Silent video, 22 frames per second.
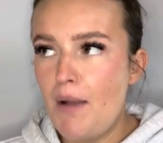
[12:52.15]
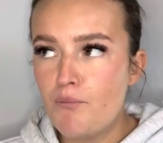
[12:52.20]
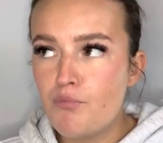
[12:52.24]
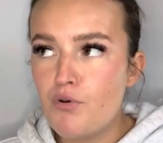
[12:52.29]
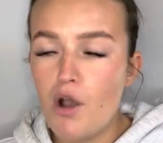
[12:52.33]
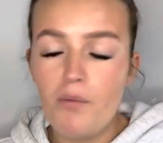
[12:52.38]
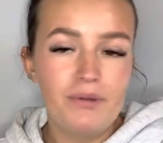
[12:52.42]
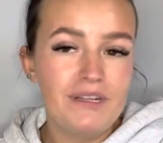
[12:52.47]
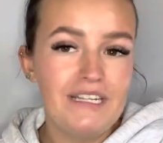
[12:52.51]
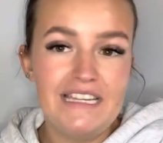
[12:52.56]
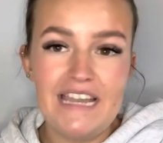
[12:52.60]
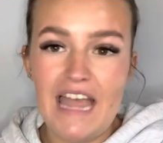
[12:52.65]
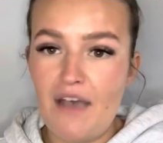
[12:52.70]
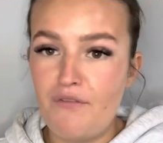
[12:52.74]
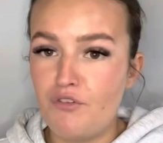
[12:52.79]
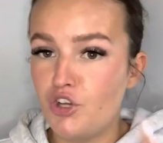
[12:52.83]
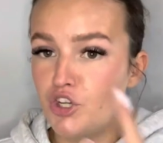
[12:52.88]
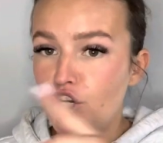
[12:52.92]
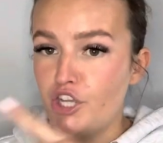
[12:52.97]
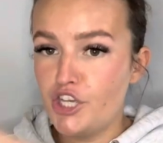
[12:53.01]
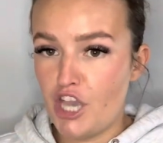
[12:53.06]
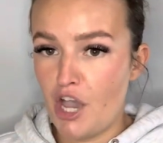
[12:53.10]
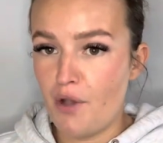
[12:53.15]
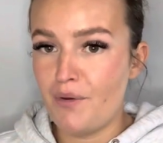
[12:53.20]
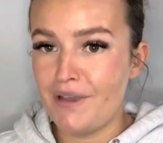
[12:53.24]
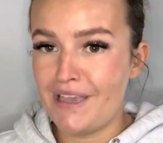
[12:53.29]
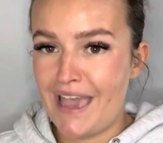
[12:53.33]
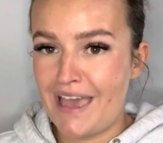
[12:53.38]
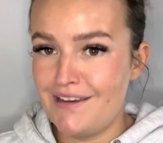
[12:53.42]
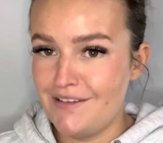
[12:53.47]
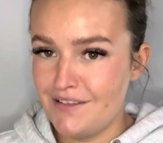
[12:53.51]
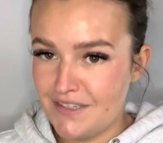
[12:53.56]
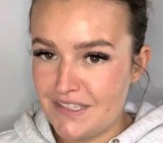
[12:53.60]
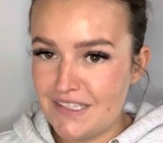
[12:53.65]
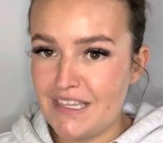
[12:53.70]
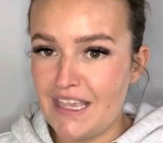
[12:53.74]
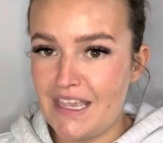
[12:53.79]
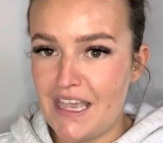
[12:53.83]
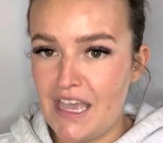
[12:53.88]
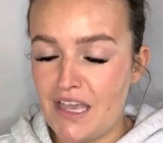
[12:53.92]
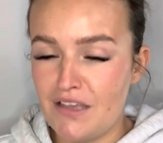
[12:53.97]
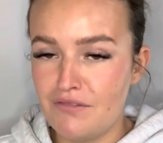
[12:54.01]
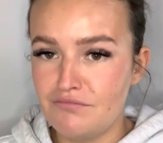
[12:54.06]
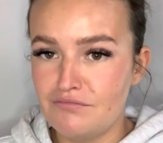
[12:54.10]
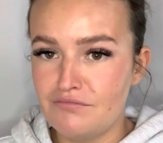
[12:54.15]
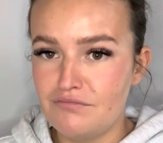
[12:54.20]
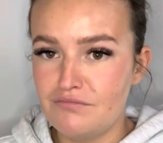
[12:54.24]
probably never going to go again and see it.